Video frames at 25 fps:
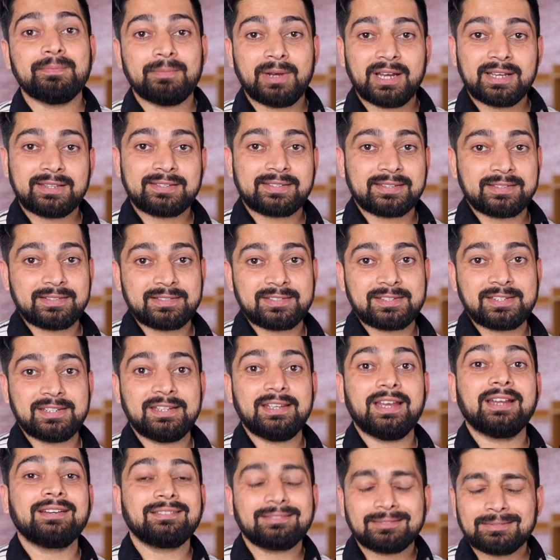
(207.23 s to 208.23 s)

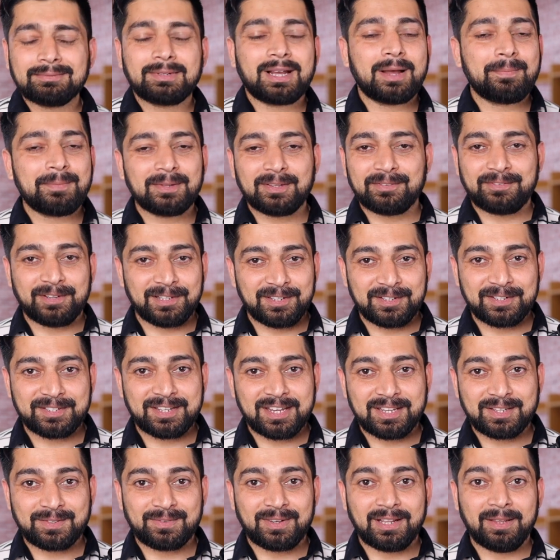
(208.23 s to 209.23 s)
MySirG, and a couple of others
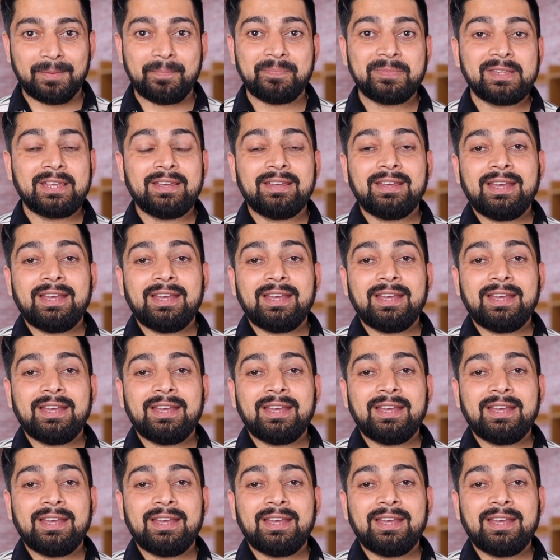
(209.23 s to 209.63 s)
as well.